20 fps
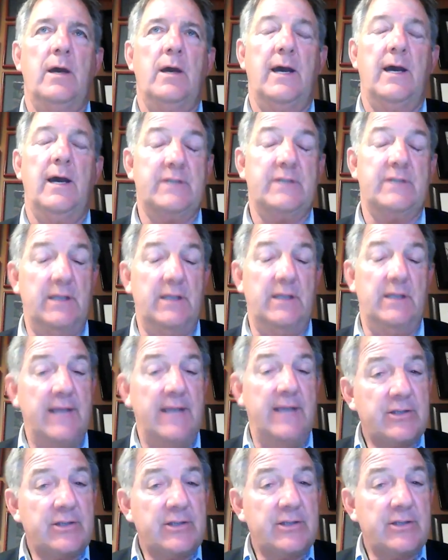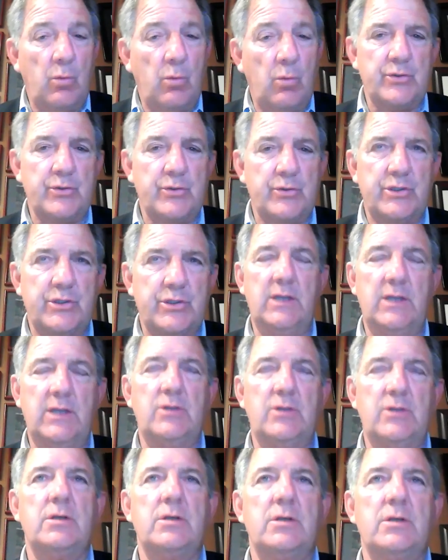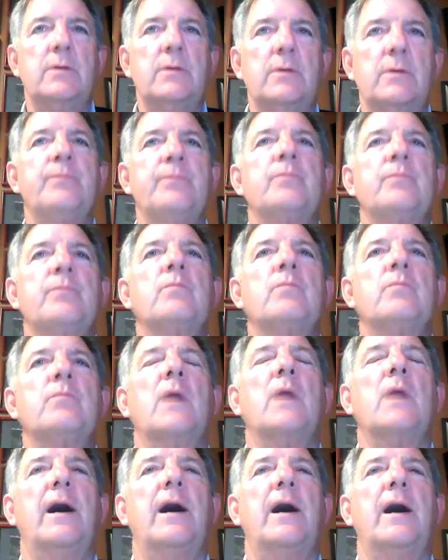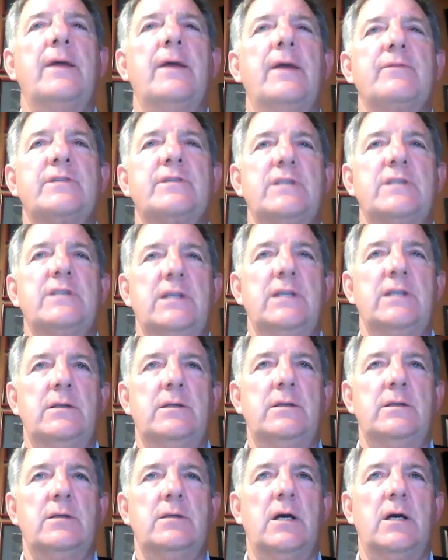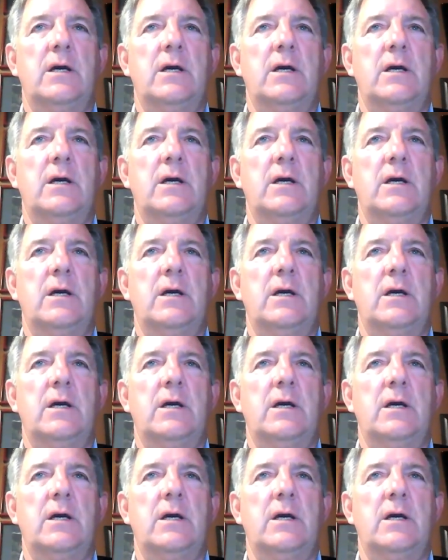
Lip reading: I've seen neck scores change. I have seen